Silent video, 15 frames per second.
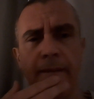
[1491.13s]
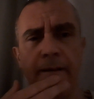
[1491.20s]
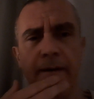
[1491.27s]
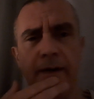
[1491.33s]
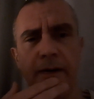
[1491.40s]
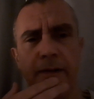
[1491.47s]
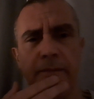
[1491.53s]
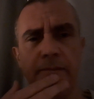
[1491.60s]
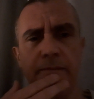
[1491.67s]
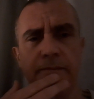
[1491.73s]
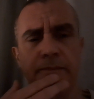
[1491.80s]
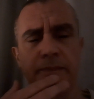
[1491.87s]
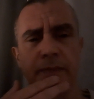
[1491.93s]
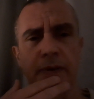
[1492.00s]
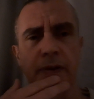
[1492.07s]

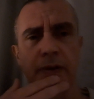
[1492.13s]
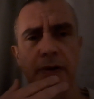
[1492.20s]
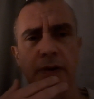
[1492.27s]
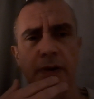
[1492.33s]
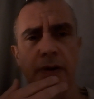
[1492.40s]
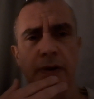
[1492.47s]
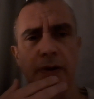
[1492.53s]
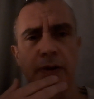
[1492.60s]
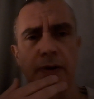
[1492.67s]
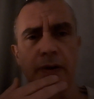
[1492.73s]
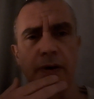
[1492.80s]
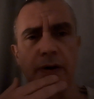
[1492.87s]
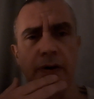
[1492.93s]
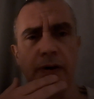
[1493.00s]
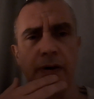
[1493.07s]

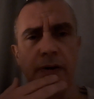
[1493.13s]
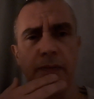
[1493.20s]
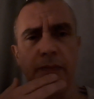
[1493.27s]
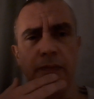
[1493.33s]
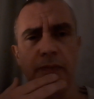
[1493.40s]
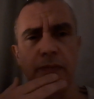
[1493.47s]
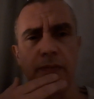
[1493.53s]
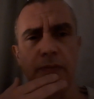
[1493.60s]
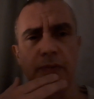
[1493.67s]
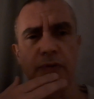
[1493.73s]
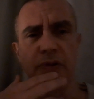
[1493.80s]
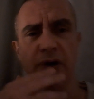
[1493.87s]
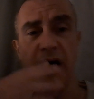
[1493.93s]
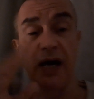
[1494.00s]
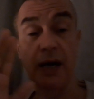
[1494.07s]
that
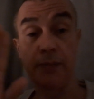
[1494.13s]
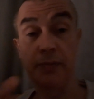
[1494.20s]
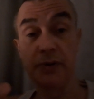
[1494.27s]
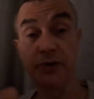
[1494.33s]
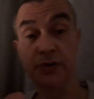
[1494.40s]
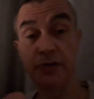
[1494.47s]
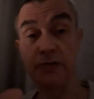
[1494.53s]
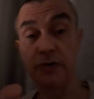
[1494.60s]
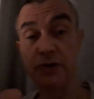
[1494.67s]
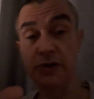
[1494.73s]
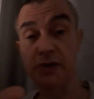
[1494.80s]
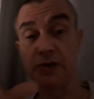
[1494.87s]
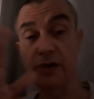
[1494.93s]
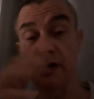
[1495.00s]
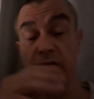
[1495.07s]
happened
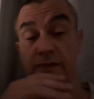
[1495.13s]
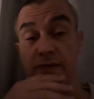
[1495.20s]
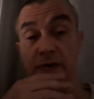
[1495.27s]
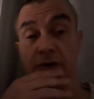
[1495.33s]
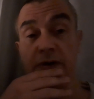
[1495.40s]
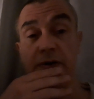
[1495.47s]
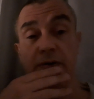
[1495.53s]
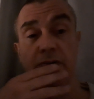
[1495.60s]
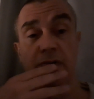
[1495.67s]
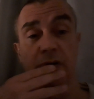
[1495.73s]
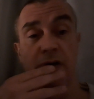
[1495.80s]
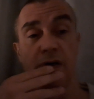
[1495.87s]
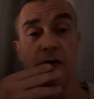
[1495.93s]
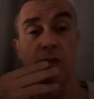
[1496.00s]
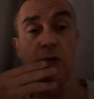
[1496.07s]
just after
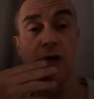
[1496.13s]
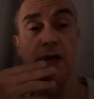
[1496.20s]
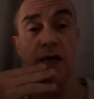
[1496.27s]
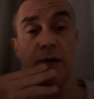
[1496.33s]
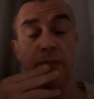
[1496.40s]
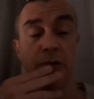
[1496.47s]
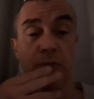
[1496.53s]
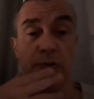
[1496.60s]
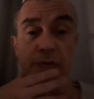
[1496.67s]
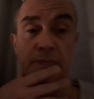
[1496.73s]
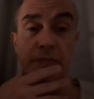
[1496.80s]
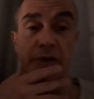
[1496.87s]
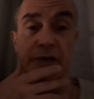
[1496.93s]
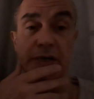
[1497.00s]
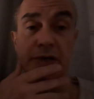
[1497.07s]
what happened with
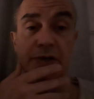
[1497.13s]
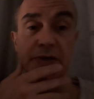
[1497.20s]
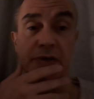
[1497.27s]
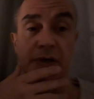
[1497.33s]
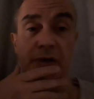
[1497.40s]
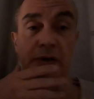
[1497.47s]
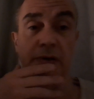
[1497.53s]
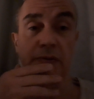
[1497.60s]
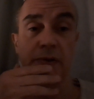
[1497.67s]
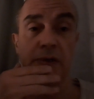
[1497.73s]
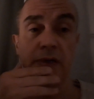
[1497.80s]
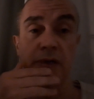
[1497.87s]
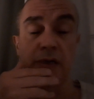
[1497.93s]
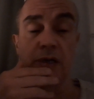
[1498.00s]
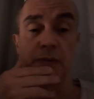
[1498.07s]
me. So,
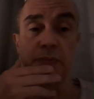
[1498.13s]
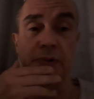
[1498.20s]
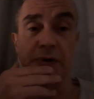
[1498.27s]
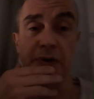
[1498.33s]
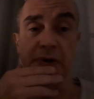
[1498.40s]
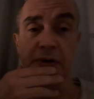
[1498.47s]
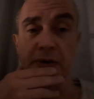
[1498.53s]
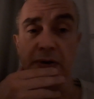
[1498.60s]
but